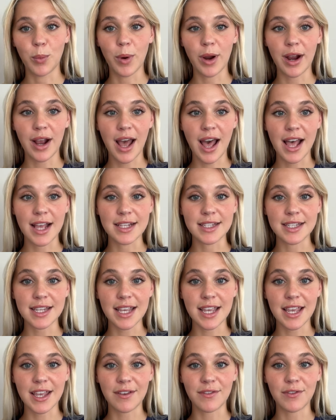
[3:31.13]
Whereas
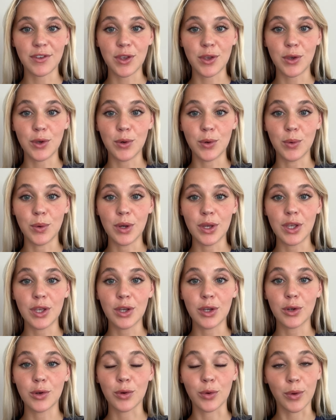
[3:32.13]
if you
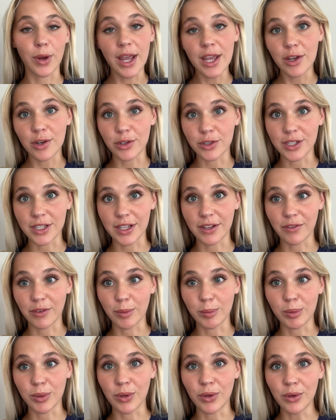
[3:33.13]
create your
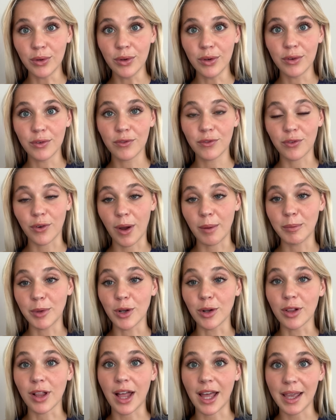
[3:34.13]
deliverable from
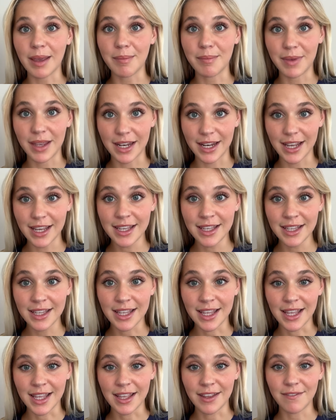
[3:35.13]
your client meeting,
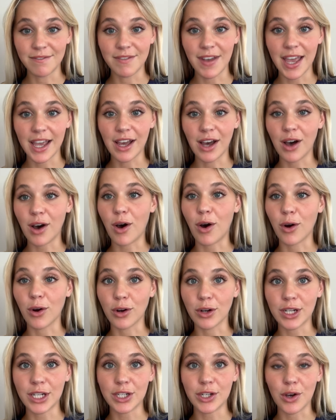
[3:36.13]
Vega
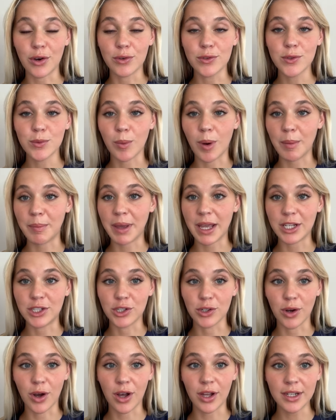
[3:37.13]
already knows what
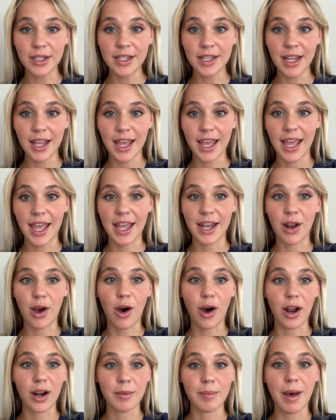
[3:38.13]
page you're on and
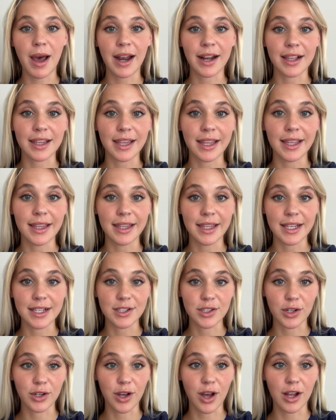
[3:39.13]
automatically
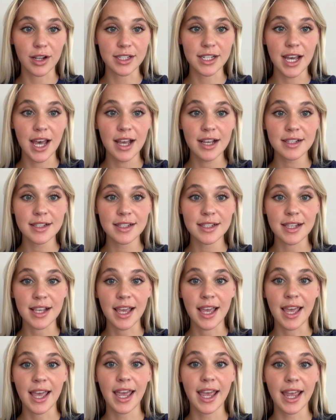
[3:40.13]
links your contacts
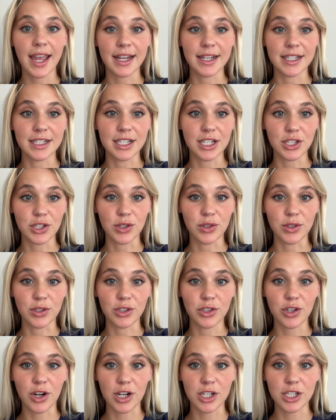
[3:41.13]
and additional
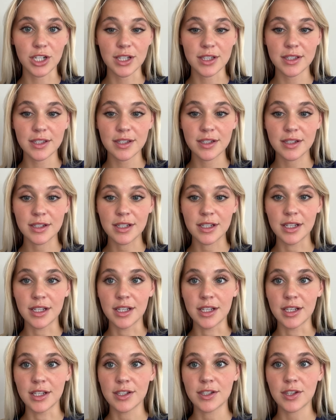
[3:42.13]
instructions.
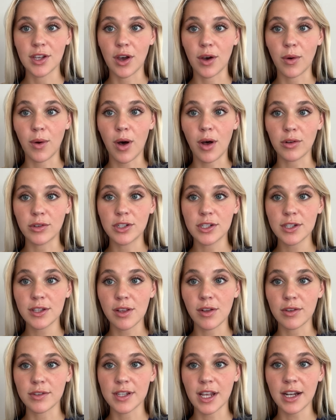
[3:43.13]
So I'll just
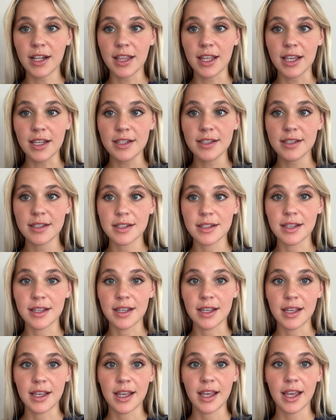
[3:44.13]
close out of this
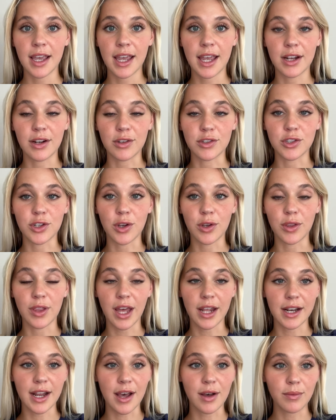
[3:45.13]
and I'll show you
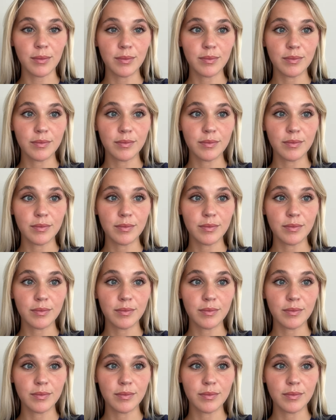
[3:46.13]
that now.